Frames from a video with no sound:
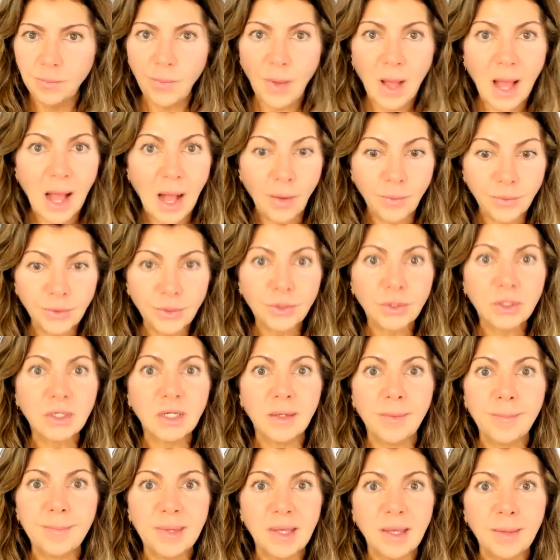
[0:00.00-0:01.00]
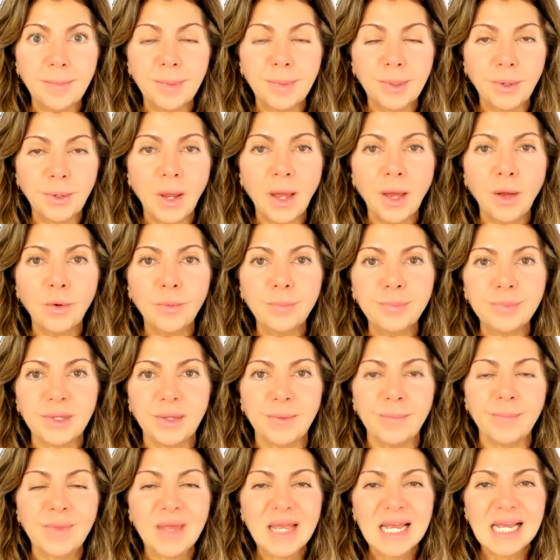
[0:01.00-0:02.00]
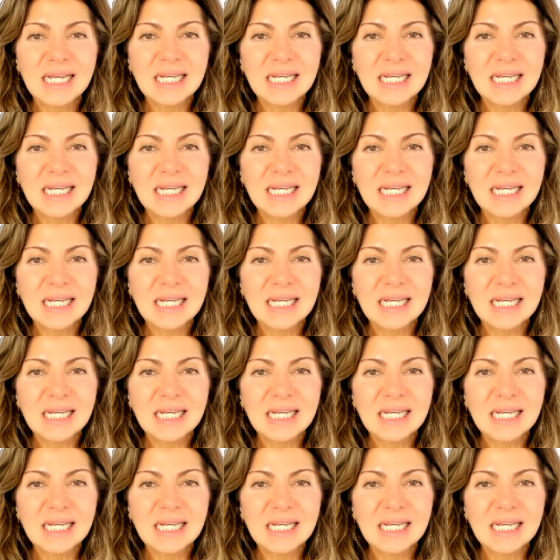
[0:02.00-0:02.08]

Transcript: how you're going to be able to help them.